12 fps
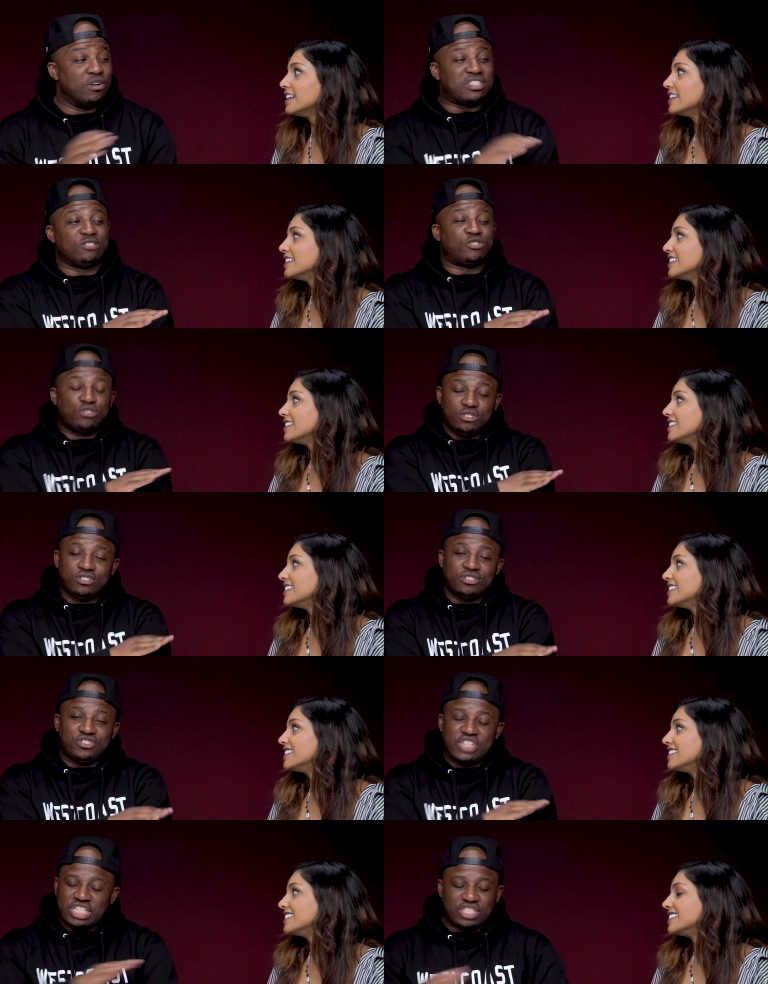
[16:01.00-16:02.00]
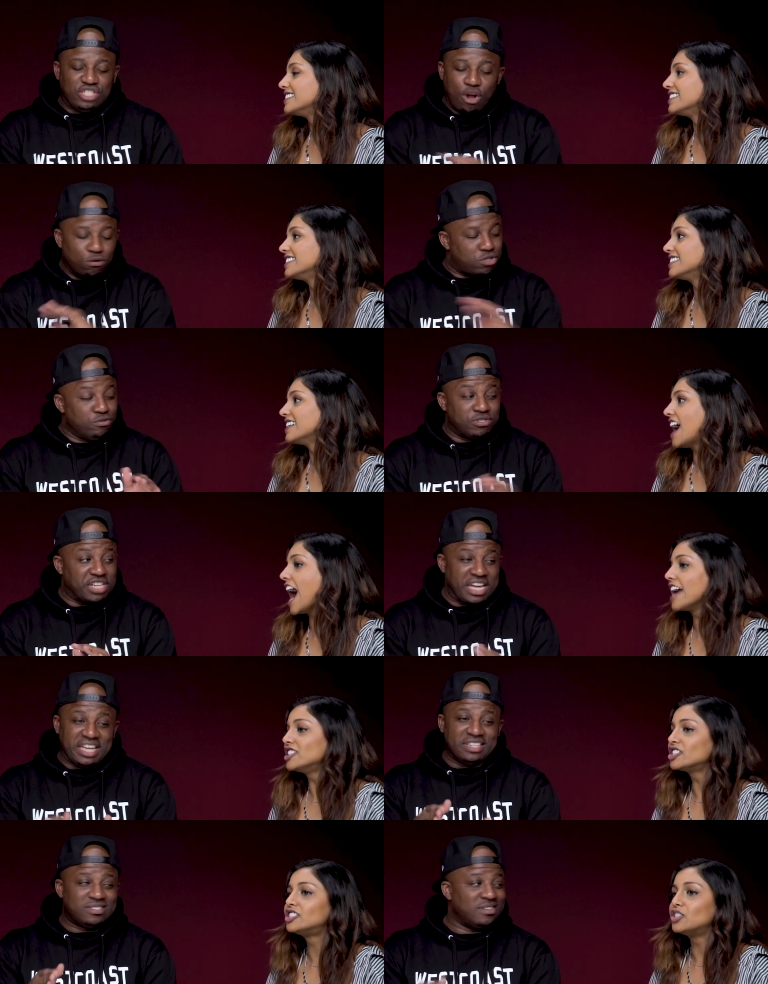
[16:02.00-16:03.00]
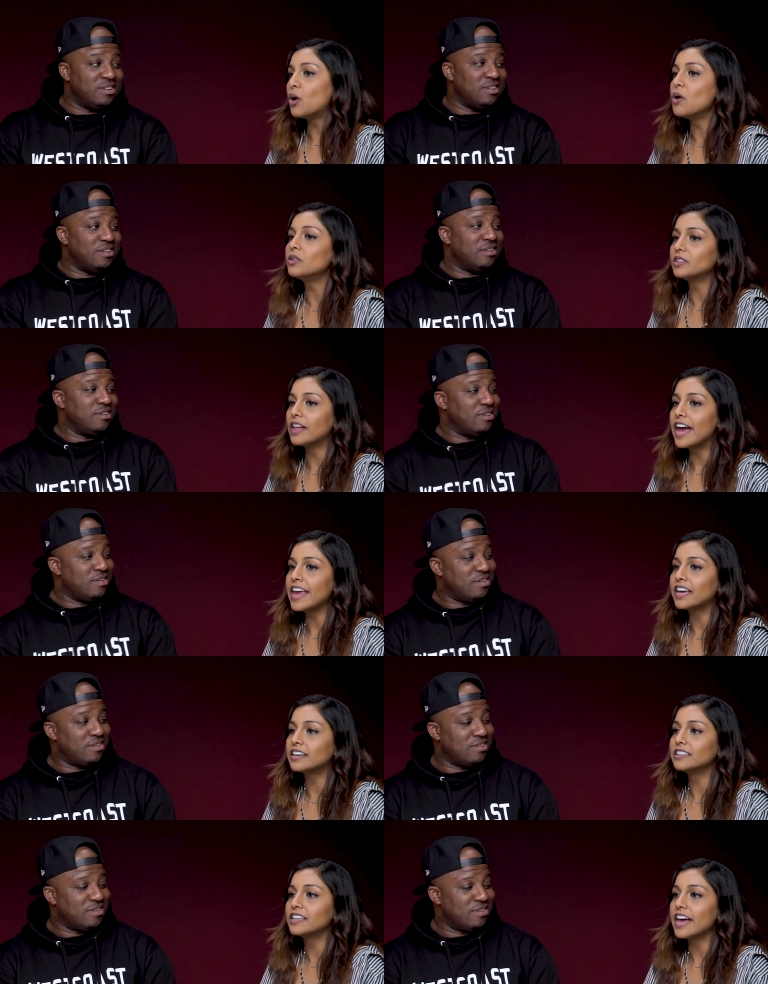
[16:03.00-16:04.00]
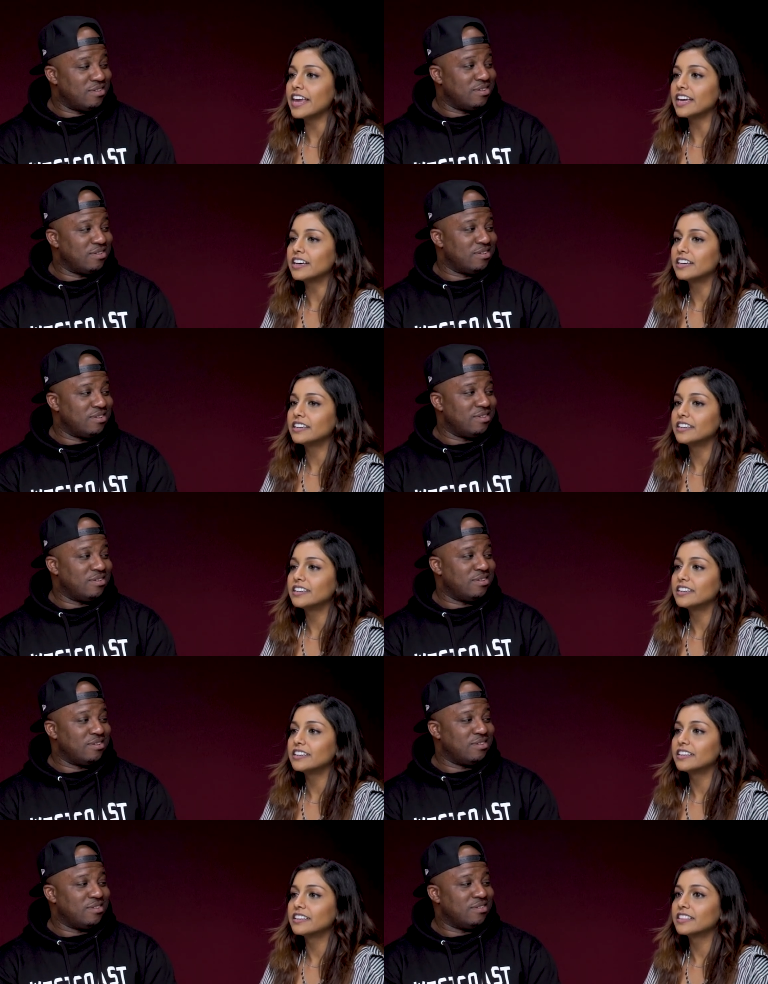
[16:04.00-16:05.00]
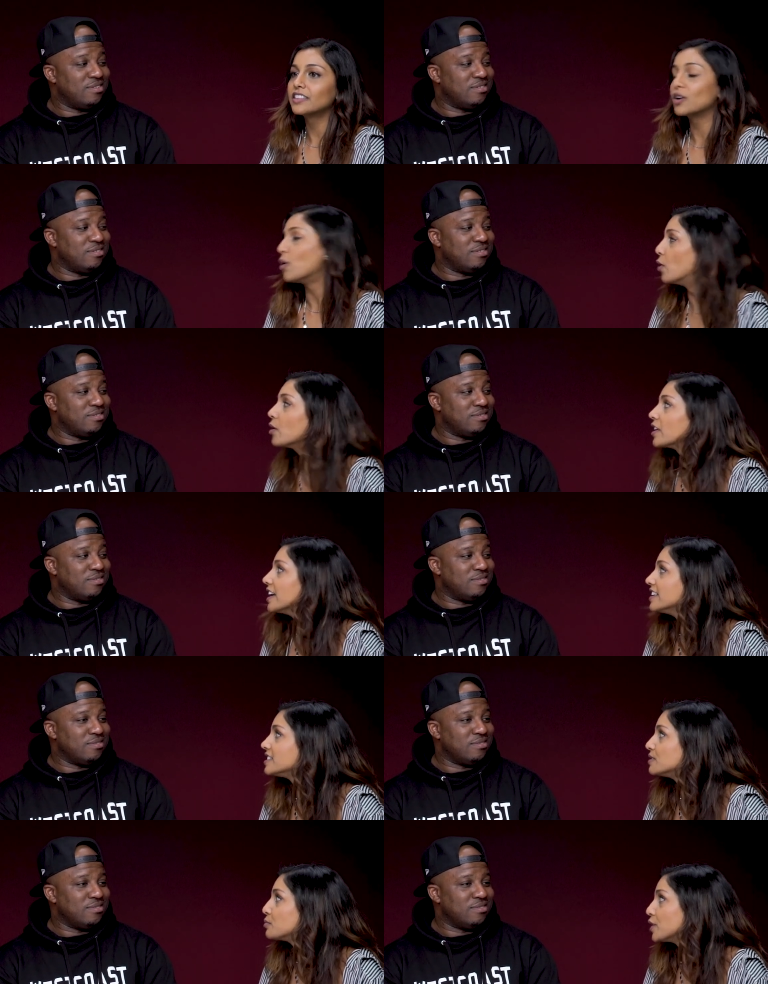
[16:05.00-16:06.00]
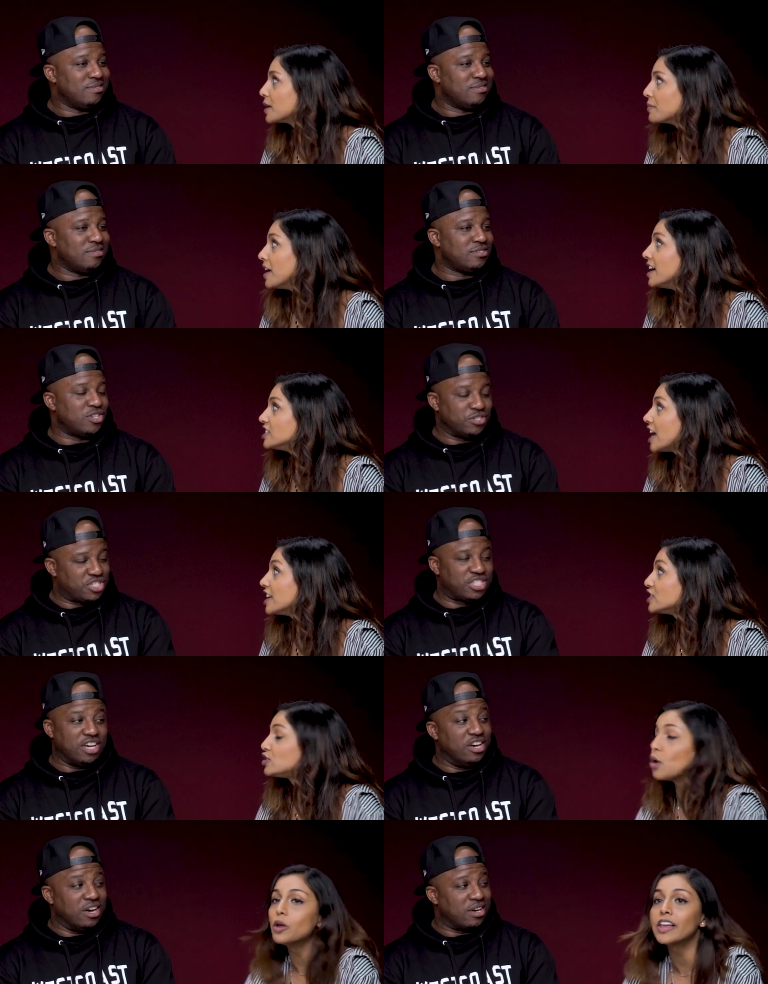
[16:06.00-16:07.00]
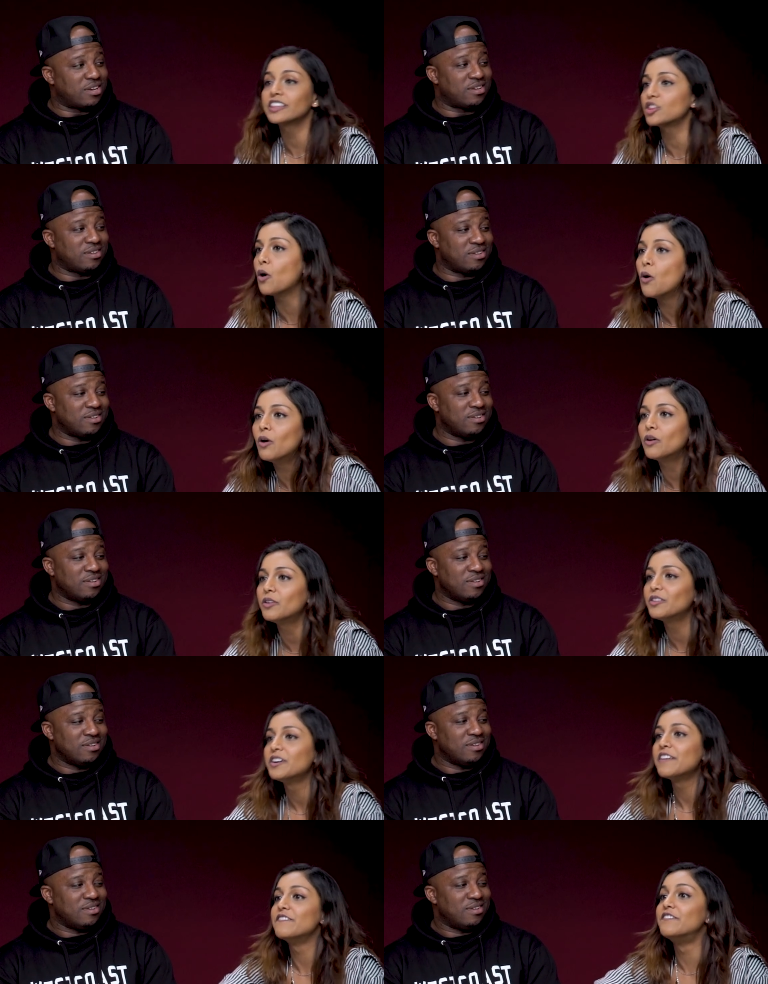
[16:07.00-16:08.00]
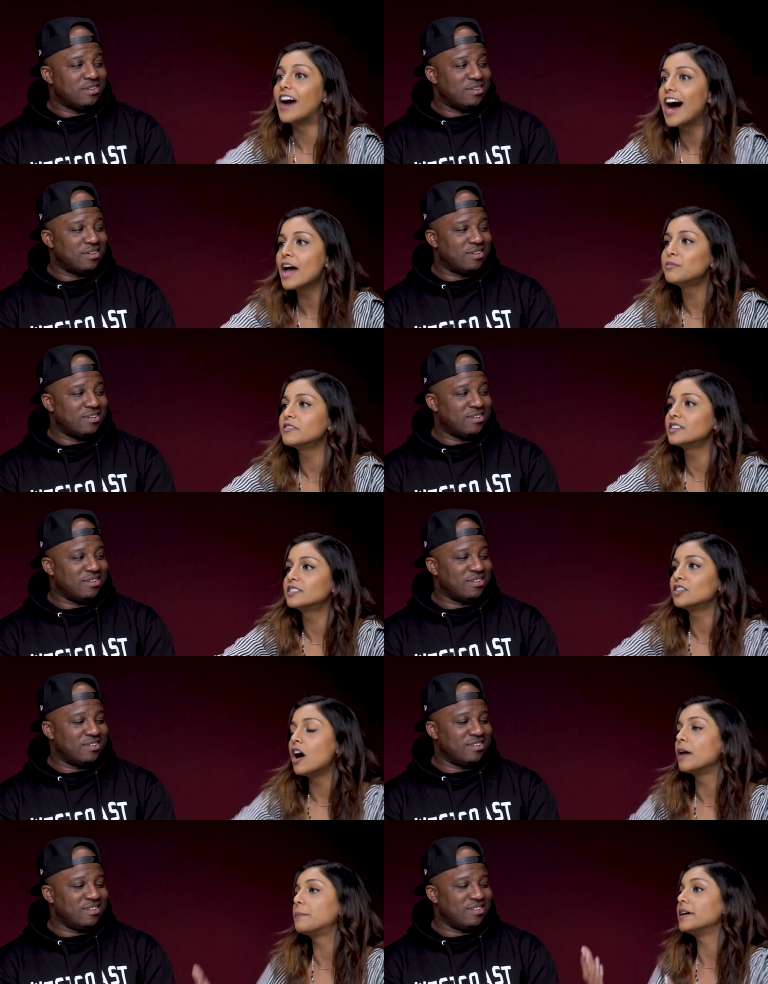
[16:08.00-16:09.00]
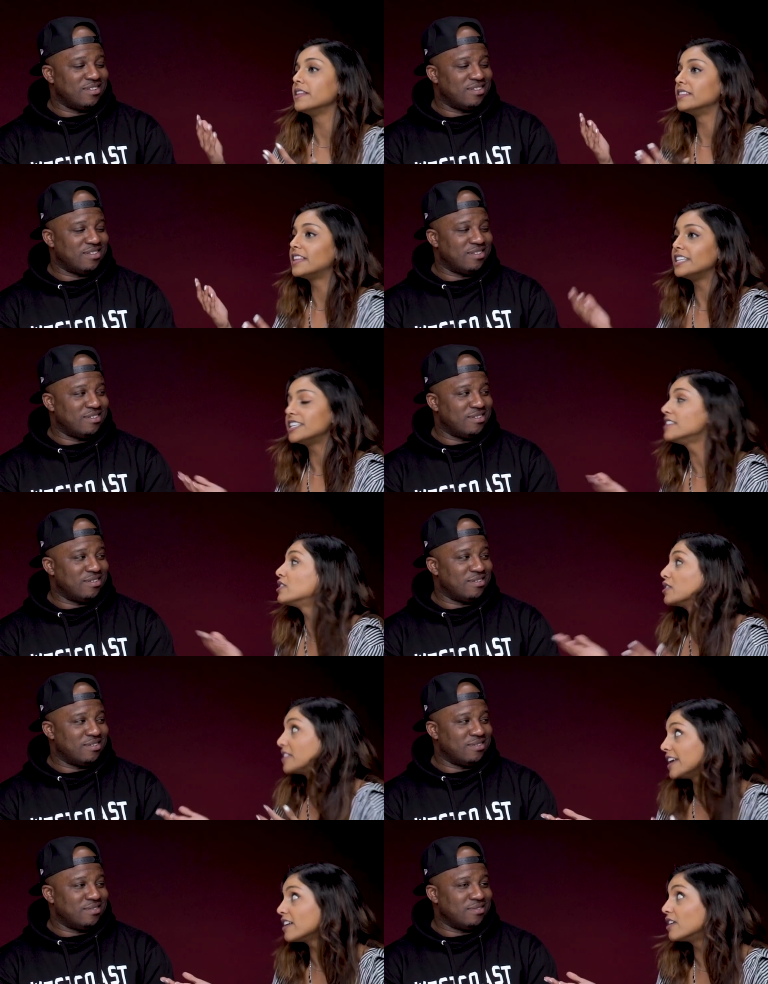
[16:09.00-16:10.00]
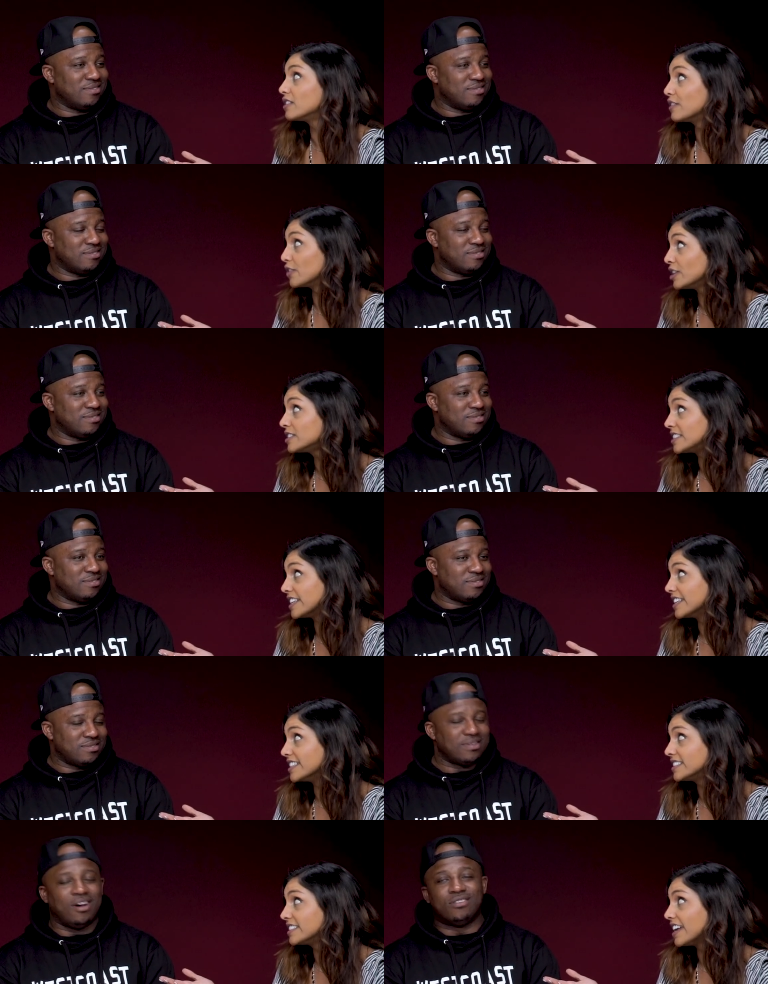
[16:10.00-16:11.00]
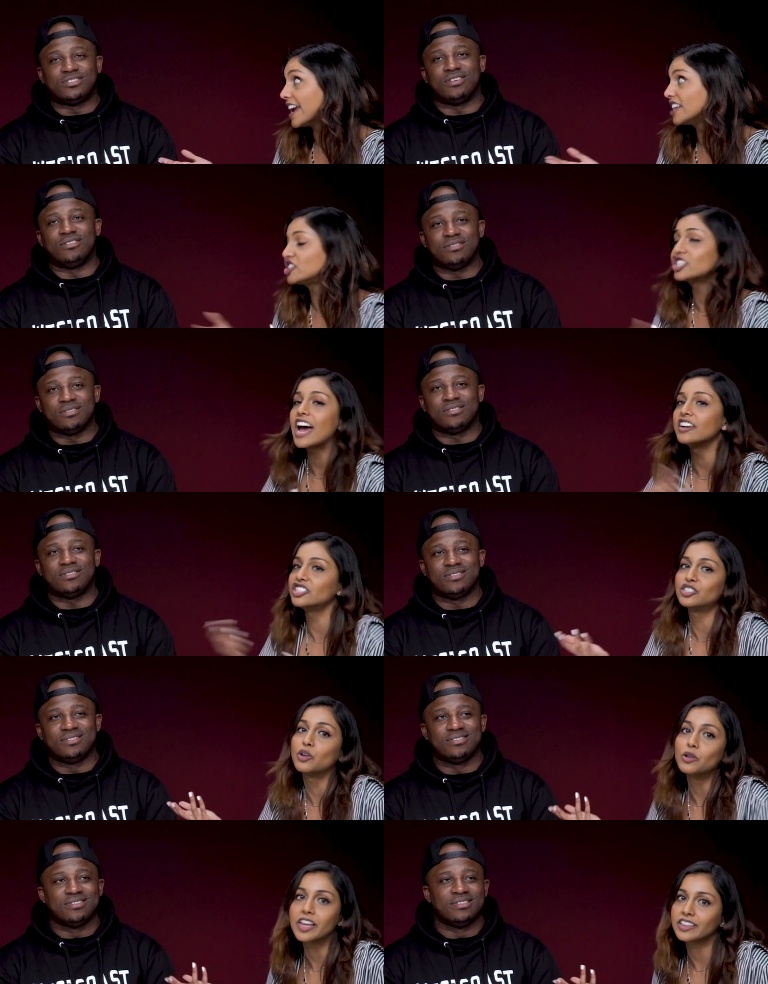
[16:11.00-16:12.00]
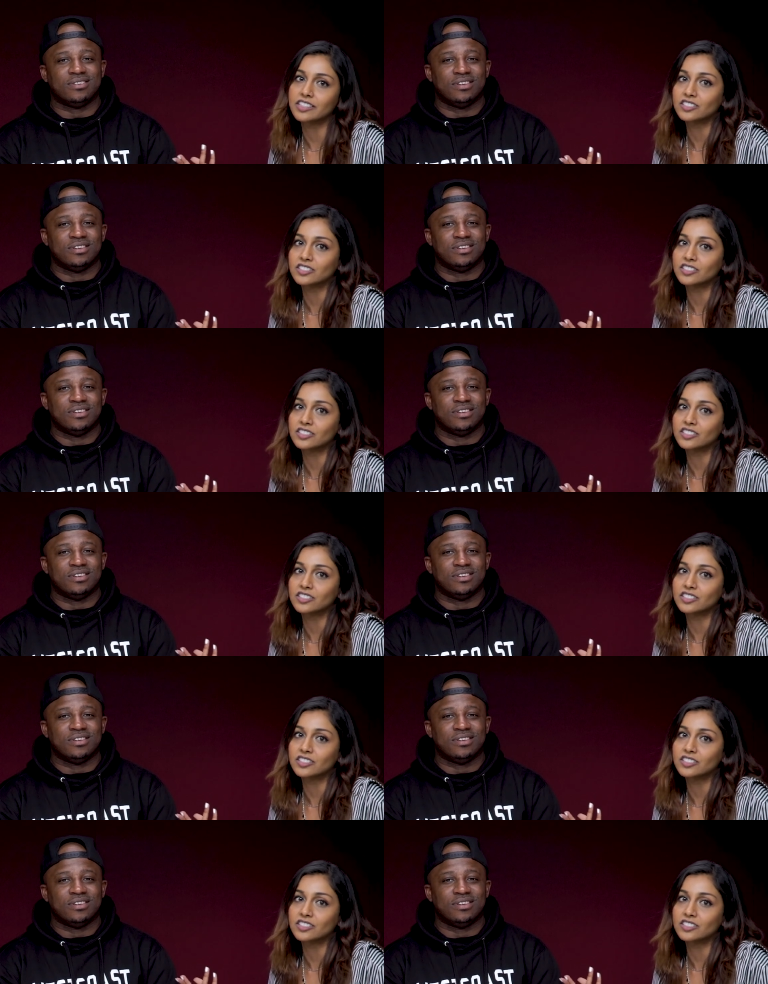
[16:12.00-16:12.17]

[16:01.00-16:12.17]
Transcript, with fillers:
Speaker 1: want ratchet, like I no love it. I just don't like like the chorus, pretty much. So I just don't hook. like the whole vibe of the song, but they did their thing on their verses. Oh, so. It's just I just don't like